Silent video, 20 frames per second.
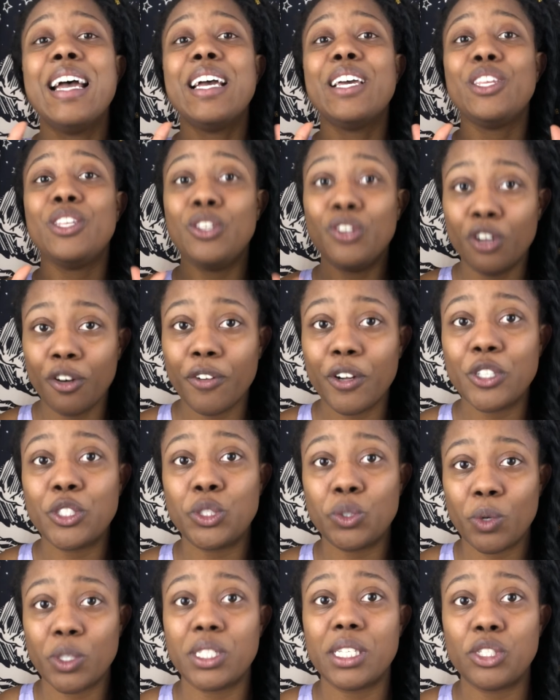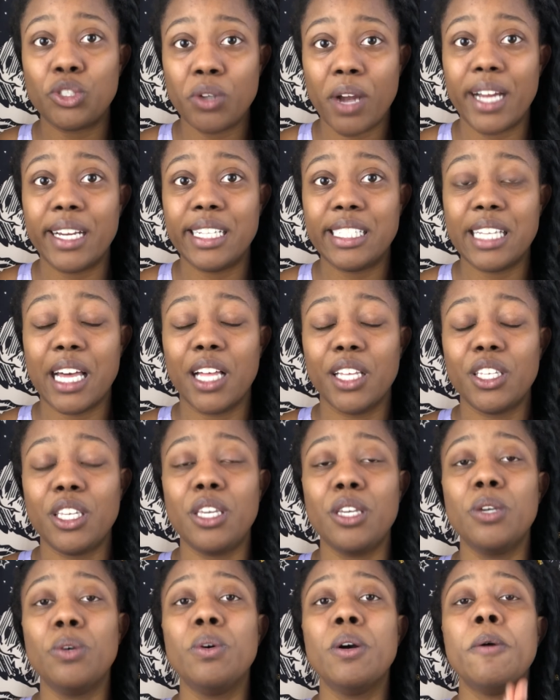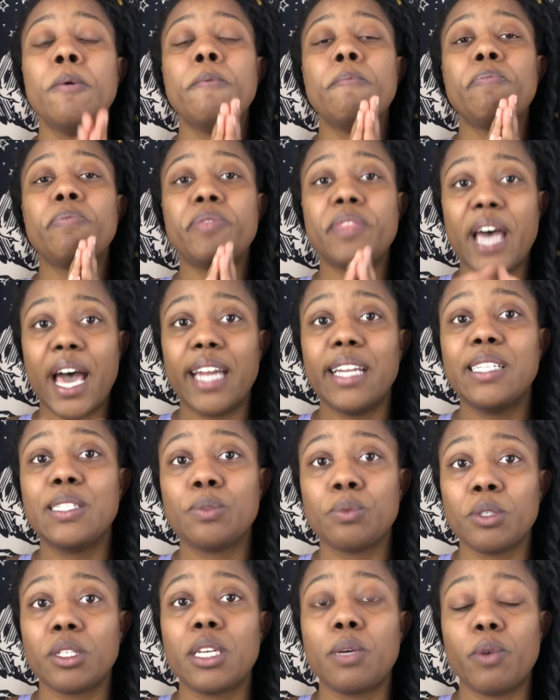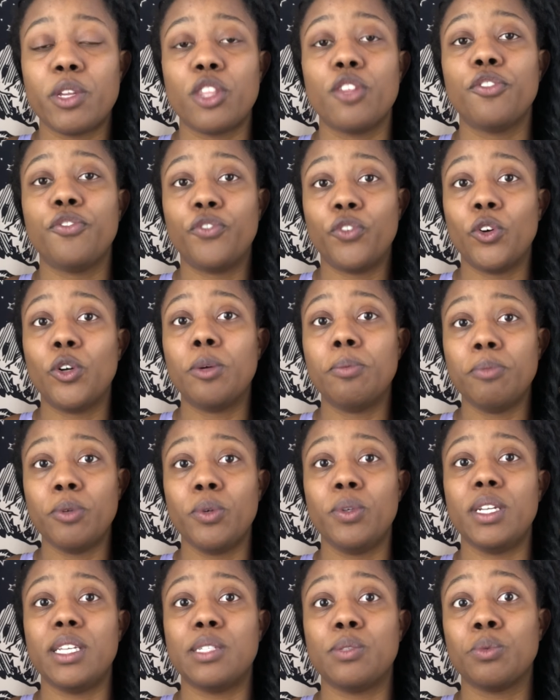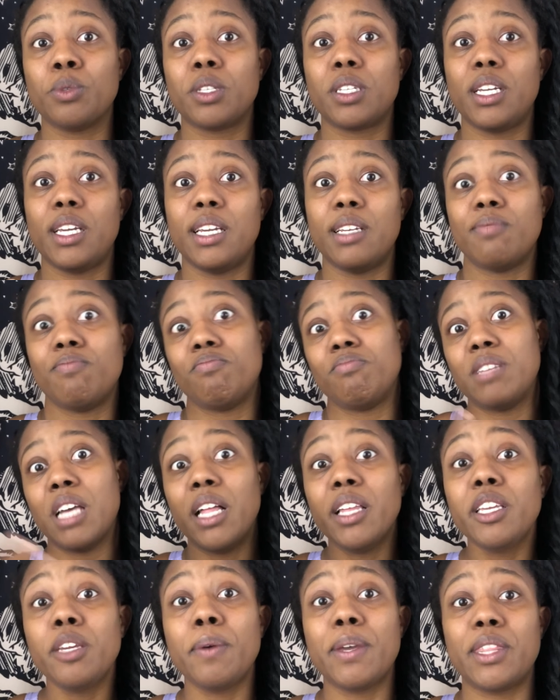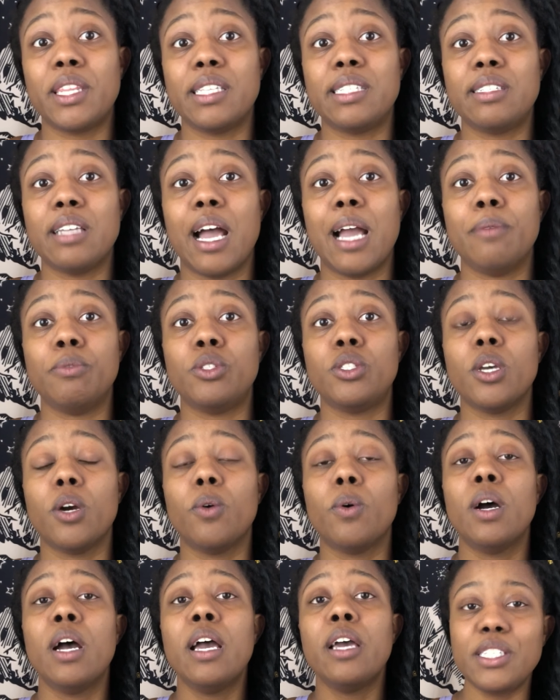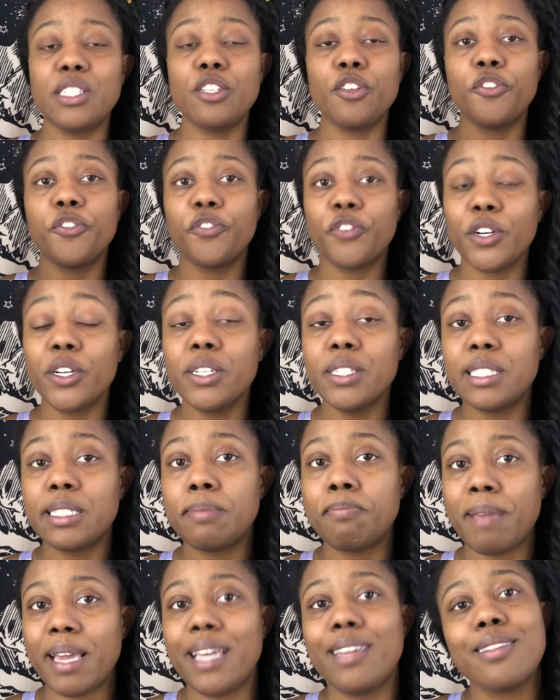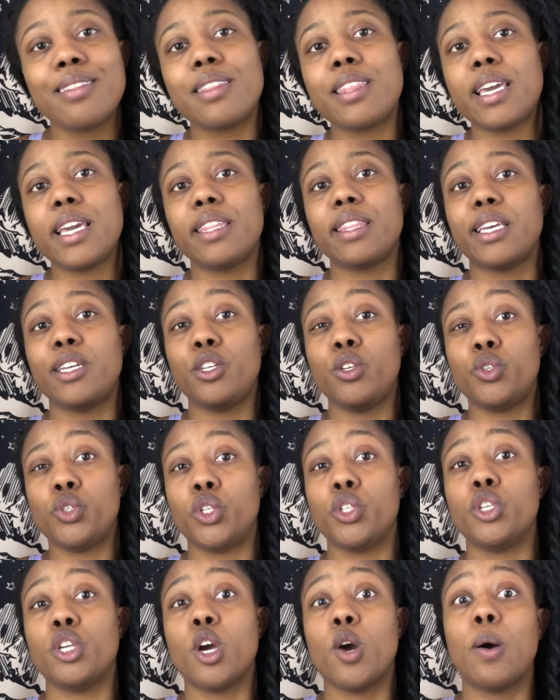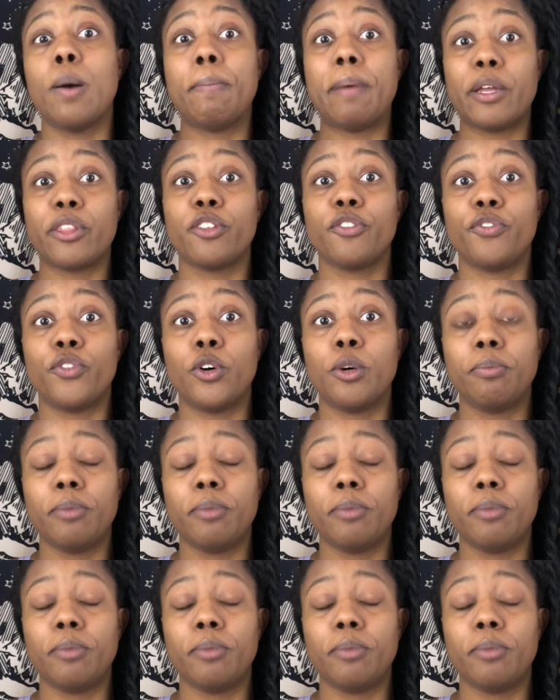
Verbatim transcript: universe source is trying to tell you, that is really what the full moon is really telling you at this time. So this is the first main thing that you should know about the full